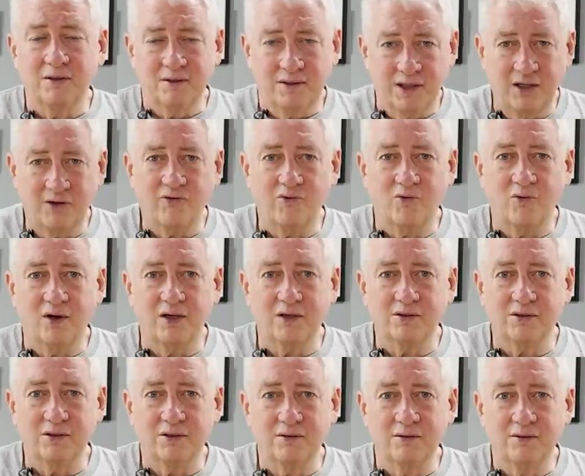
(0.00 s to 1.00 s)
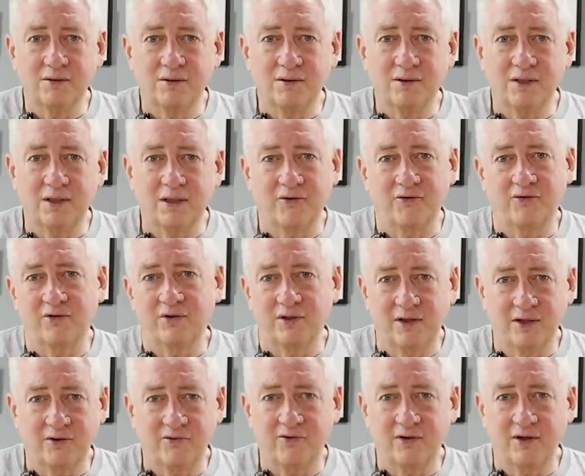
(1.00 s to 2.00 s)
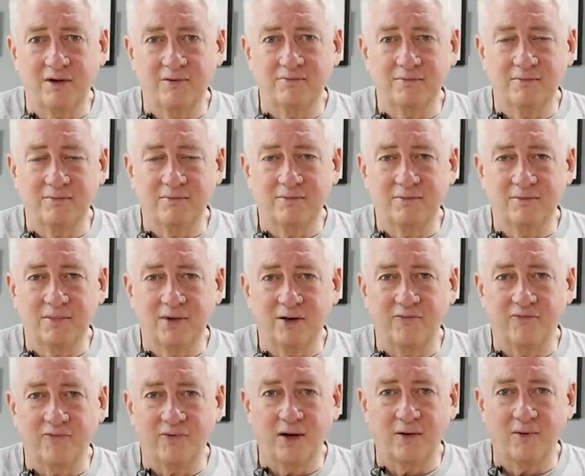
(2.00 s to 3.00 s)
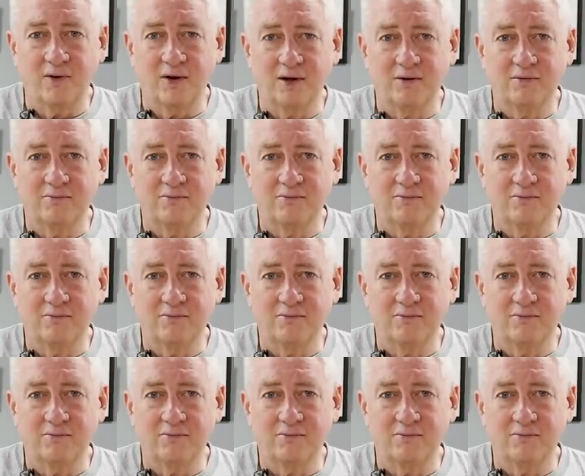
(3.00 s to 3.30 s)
Thanks for watching, and I'll see you next time on Flywire.